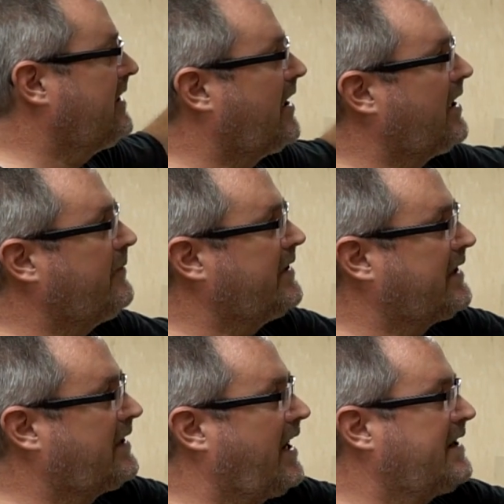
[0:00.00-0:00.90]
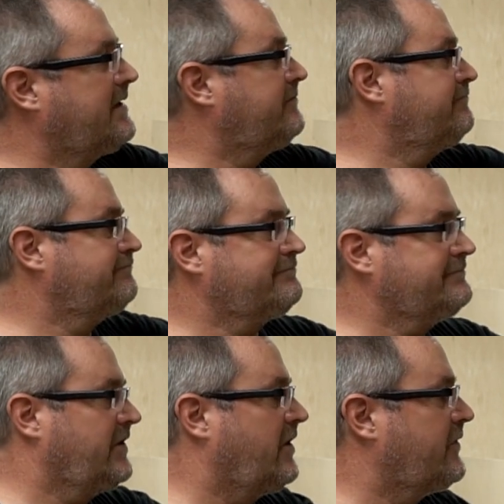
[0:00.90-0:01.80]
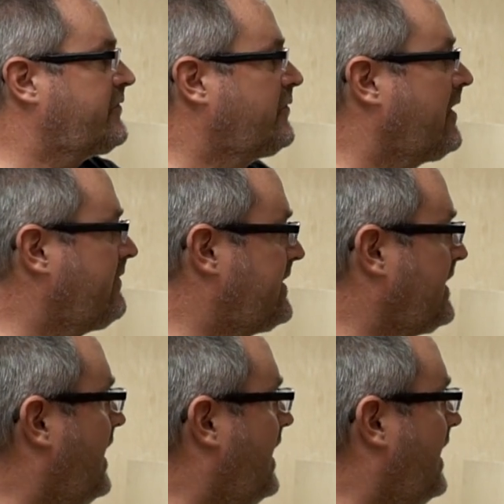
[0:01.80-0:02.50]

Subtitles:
arm and it kind of, threw everything